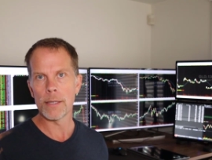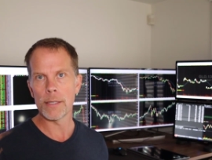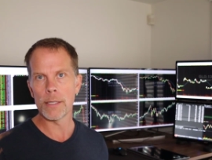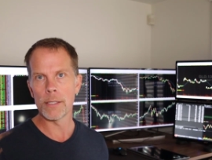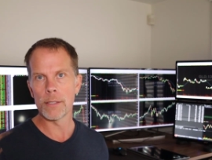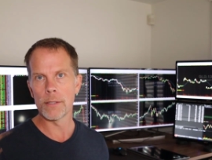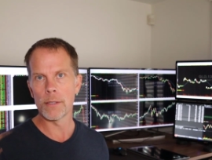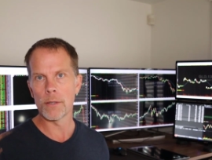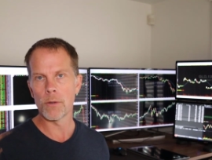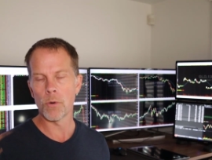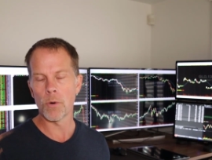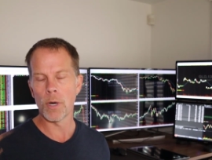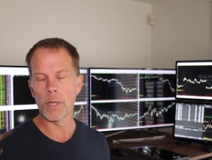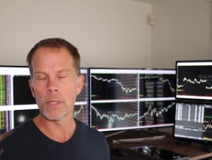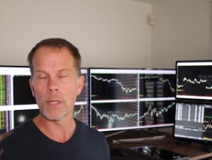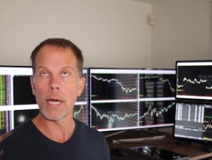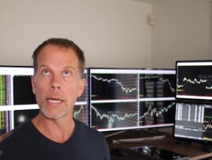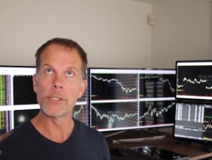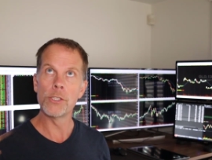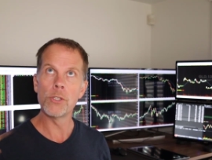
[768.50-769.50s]
in
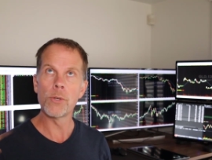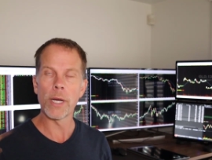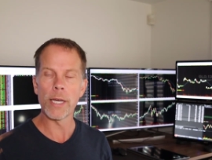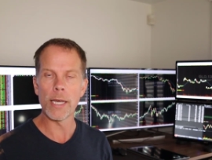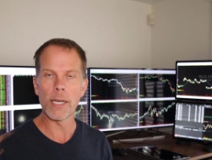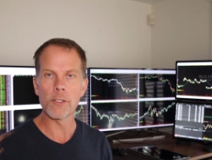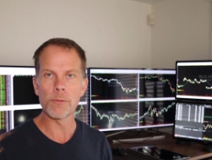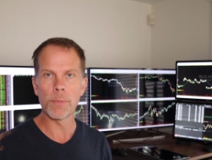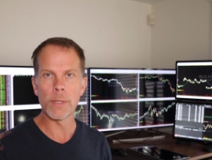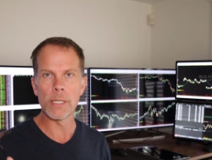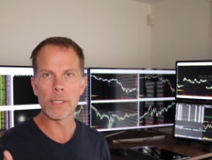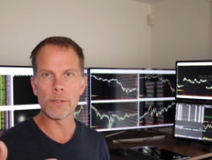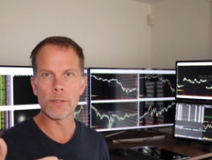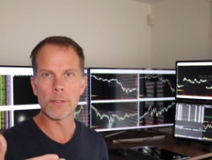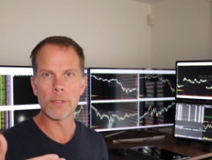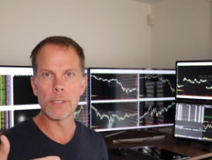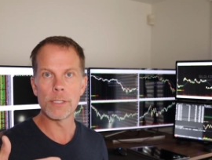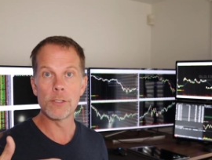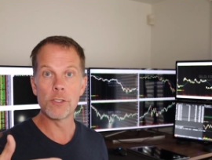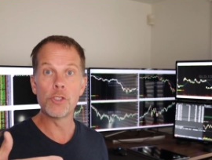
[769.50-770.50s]
well I do I guess but
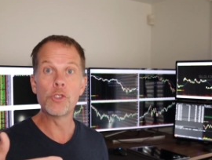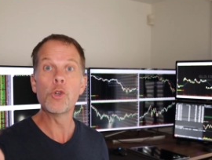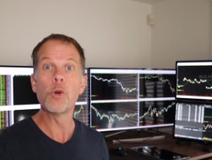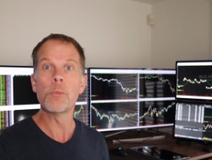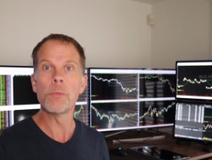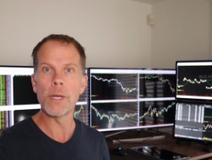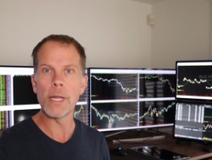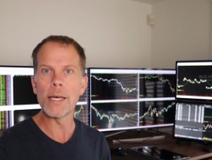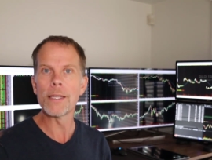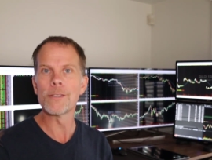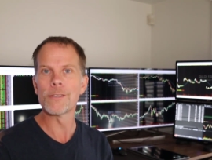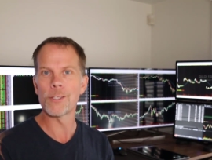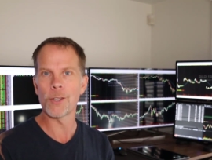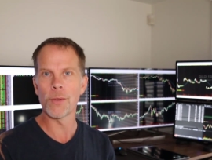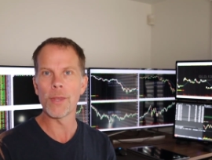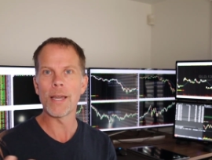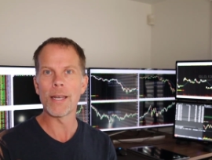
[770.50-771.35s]
it's it's zoomed in so